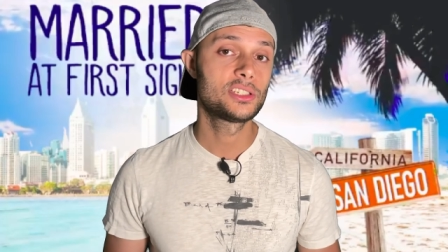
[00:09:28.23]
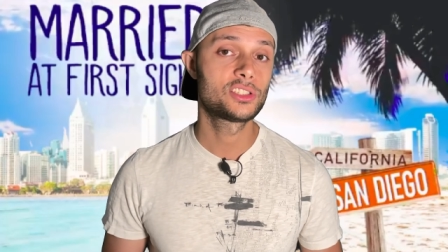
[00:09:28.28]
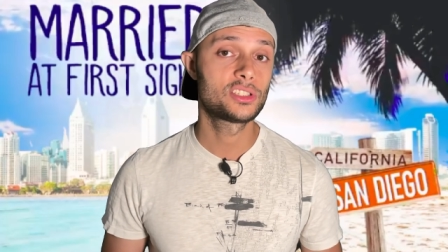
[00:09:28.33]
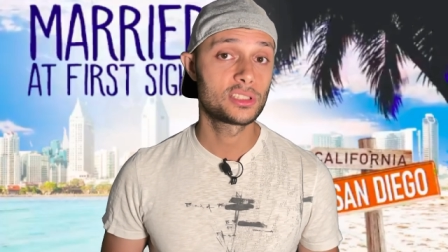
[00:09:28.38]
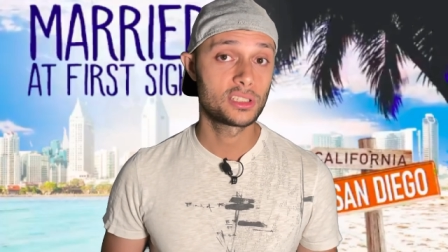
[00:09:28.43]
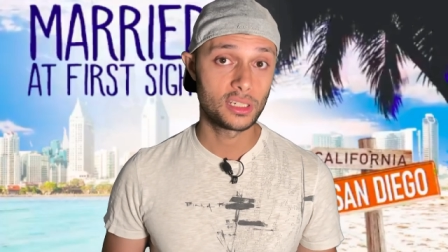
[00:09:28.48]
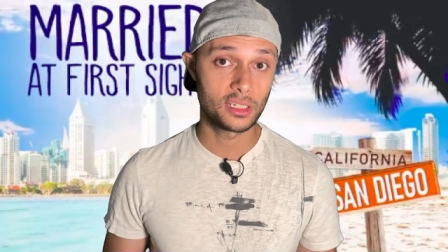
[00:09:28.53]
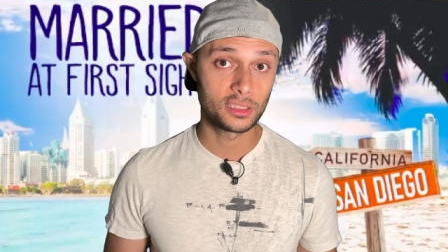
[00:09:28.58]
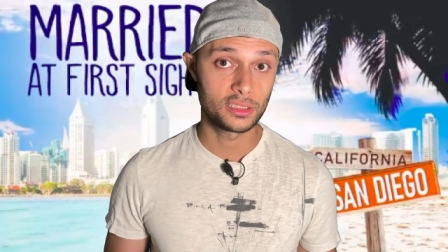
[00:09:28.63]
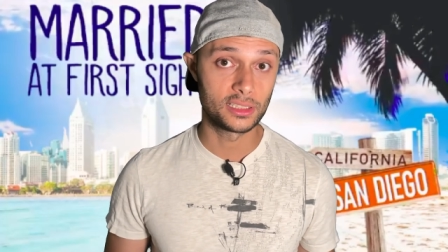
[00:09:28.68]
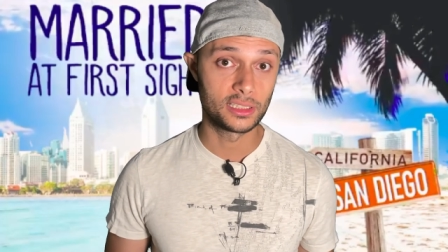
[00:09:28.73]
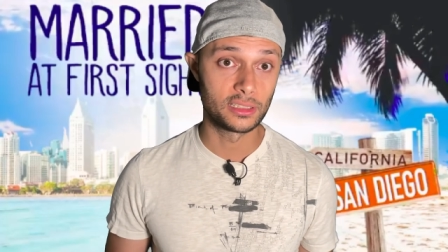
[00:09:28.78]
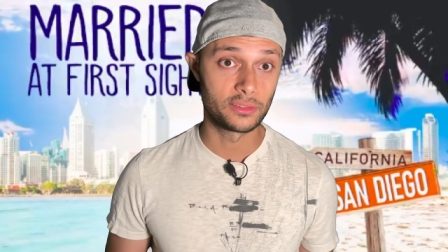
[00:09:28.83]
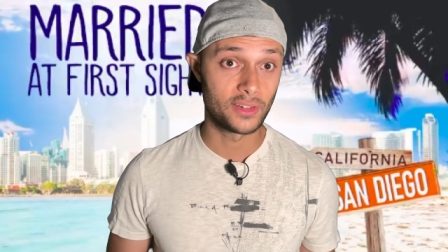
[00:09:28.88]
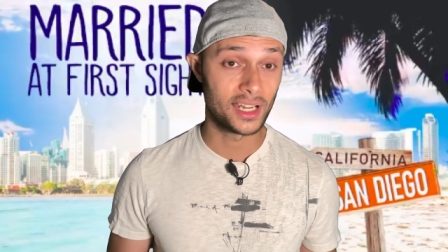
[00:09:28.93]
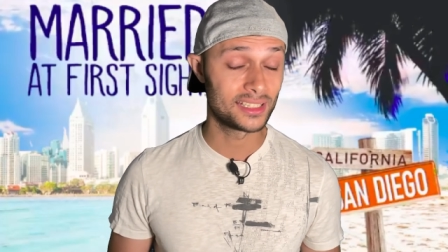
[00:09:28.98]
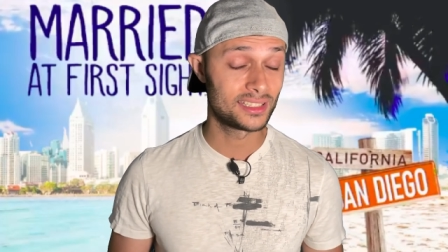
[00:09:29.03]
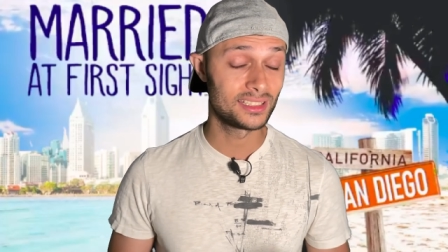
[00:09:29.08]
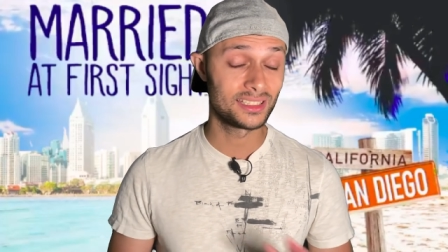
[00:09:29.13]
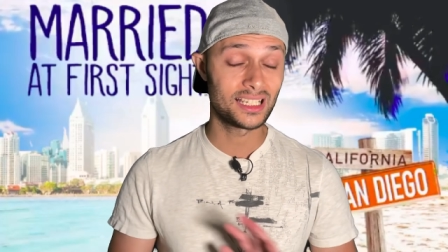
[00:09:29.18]
she's gonna leave.
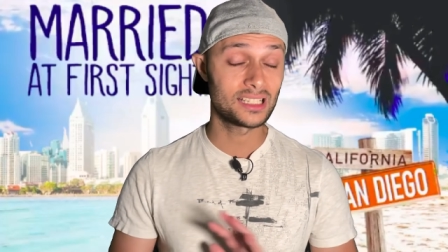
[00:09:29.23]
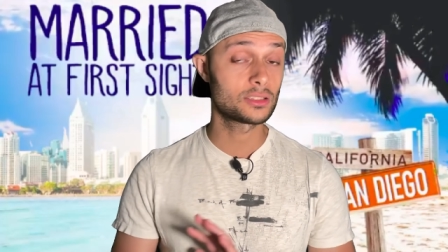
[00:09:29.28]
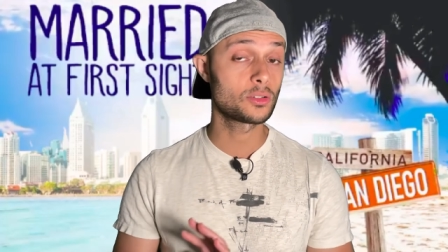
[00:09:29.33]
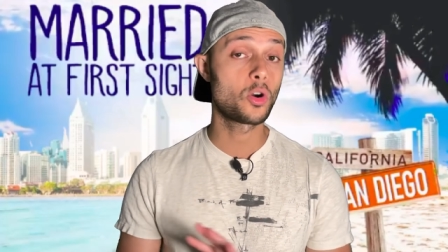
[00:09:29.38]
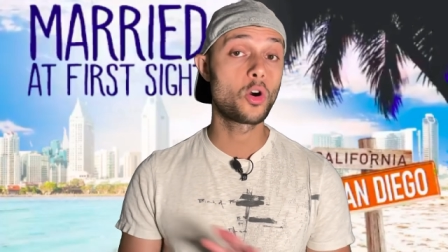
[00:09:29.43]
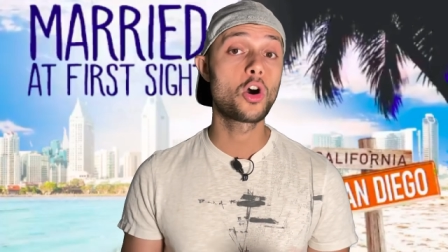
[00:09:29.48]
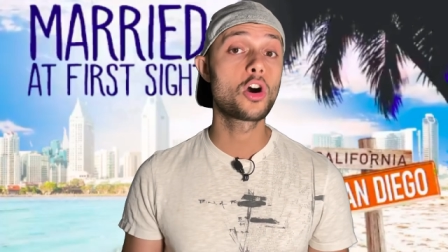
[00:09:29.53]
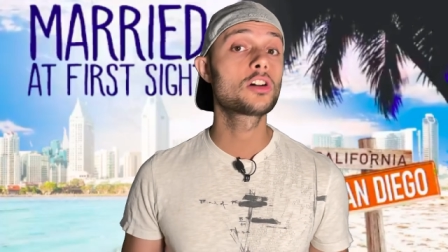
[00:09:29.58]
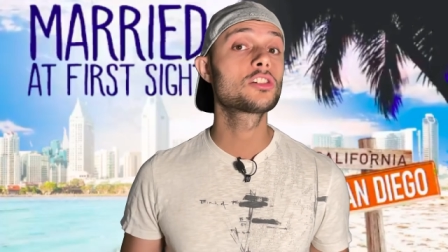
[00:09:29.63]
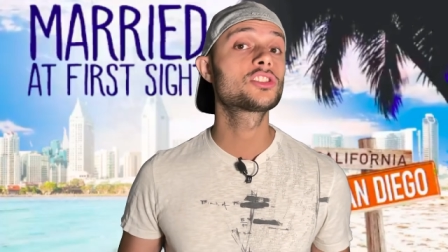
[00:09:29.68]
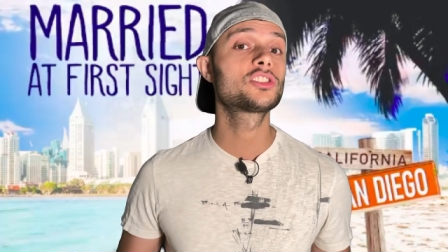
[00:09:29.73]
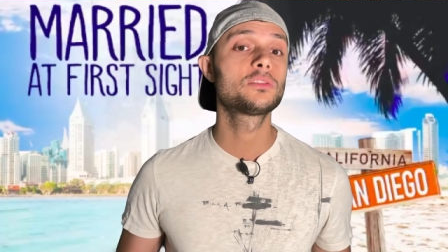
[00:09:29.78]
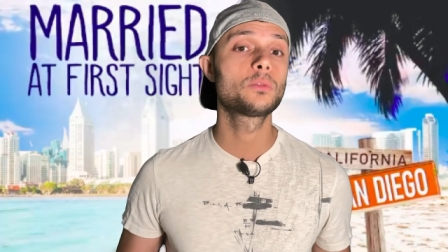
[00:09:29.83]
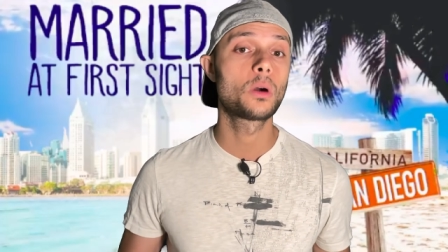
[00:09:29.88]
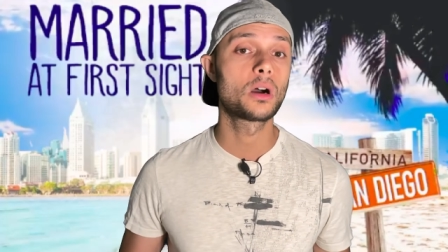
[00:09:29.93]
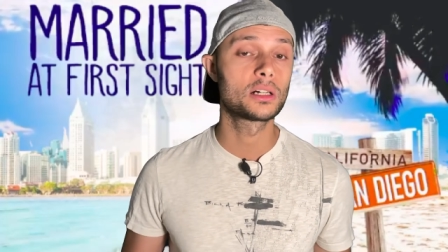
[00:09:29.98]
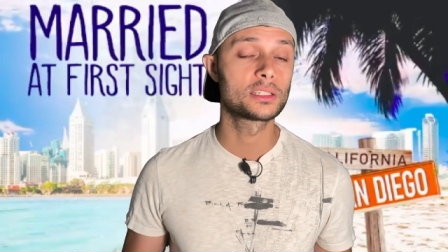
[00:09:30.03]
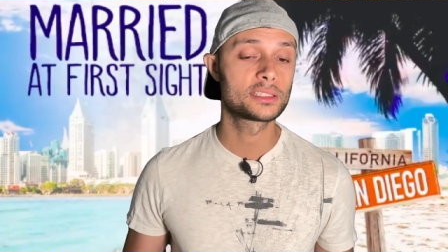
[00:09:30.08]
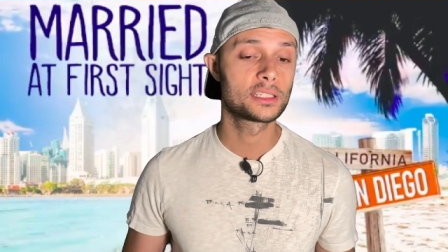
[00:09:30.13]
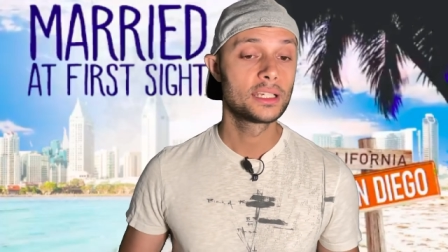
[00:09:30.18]
I think that's all she
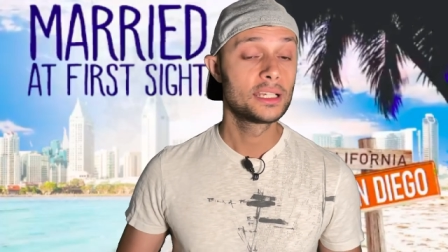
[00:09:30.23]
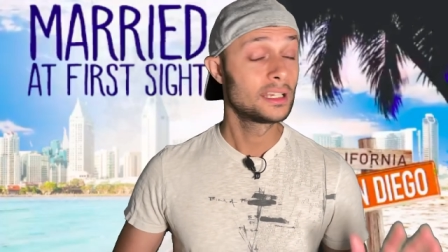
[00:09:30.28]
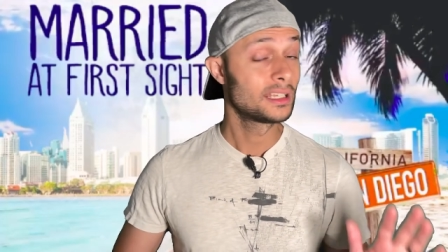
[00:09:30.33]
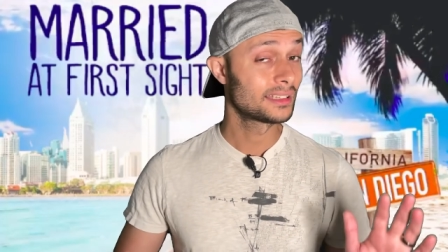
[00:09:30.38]
wants.